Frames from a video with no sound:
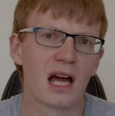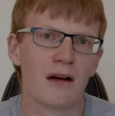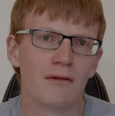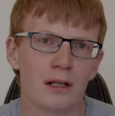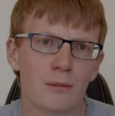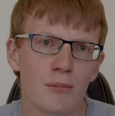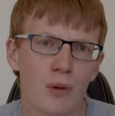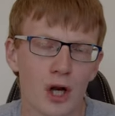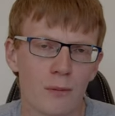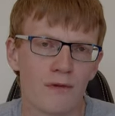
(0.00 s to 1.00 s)
having
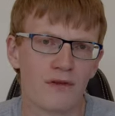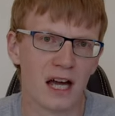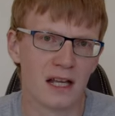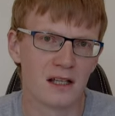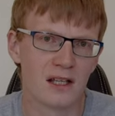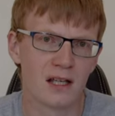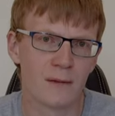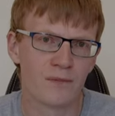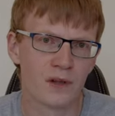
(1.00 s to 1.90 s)
bottom fans